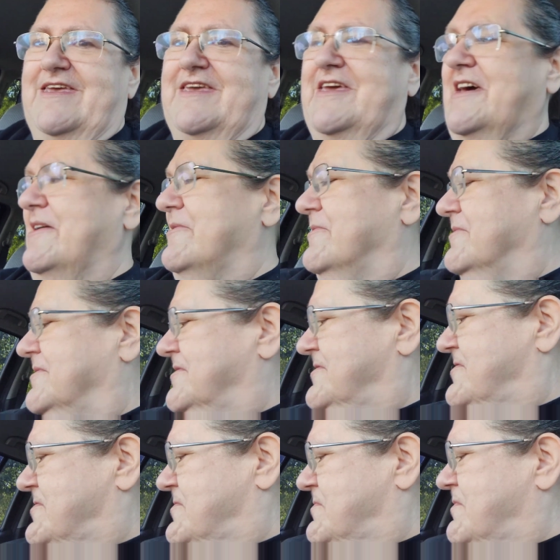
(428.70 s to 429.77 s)
yeah,
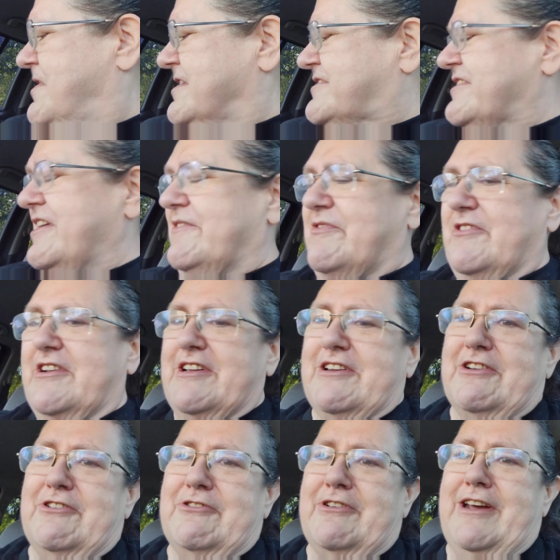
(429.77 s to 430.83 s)
watch out for
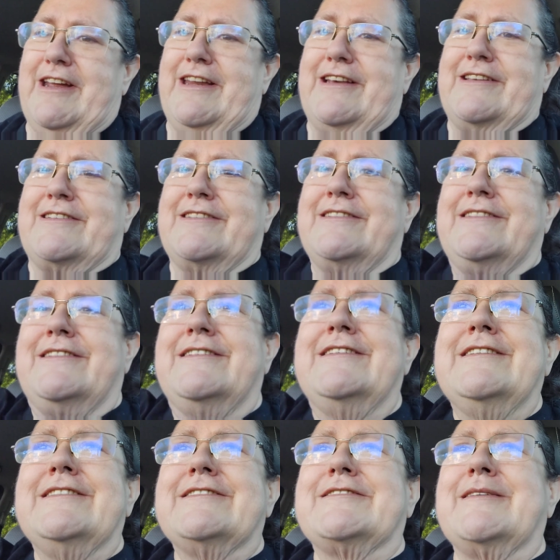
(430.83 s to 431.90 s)
little old ladies.
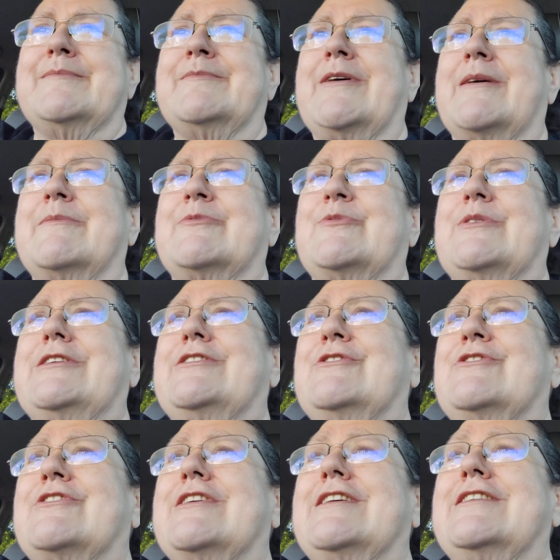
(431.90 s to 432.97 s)
Sometimes we
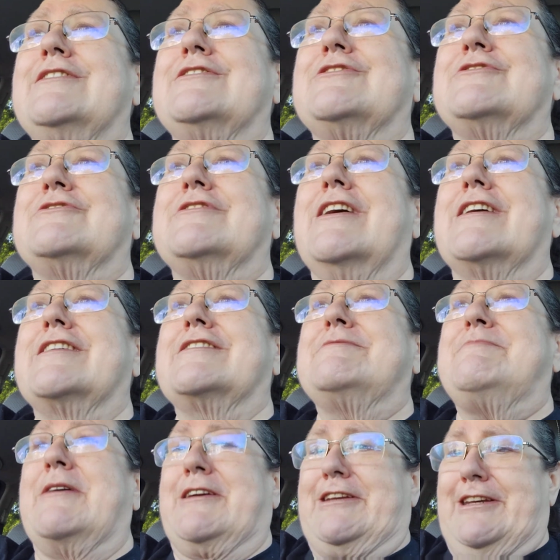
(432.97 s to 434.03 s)
do things you're not
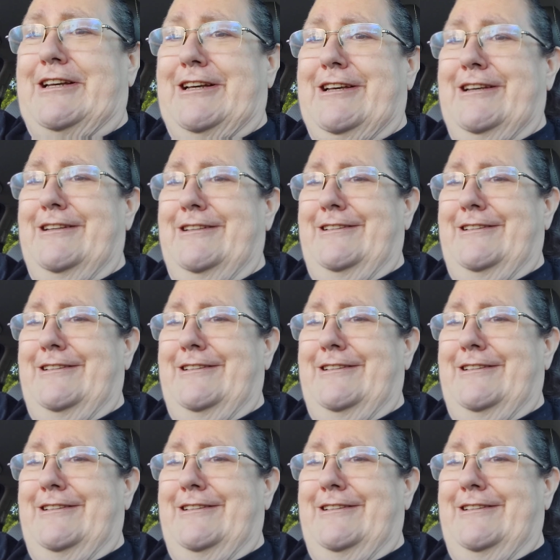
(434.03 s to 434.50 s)
expecting.